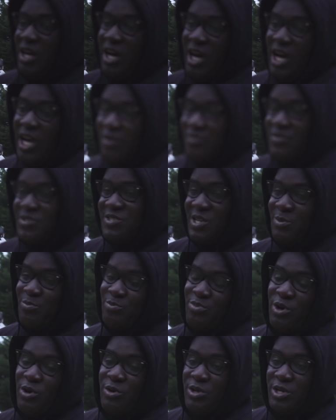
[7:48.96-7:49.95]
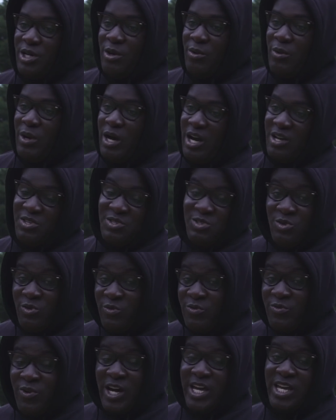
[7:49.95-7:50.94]
I even said, bro, you know what, I still
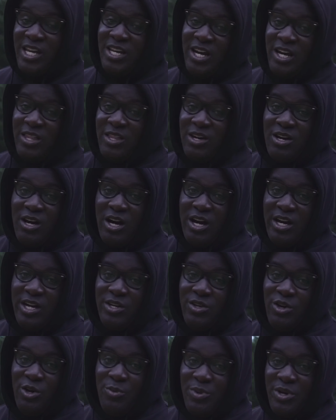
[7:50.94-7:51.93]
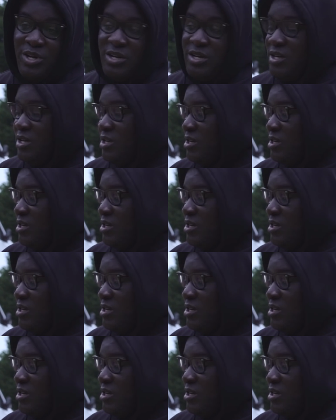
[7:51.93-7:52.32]
fucking like the car, you know, but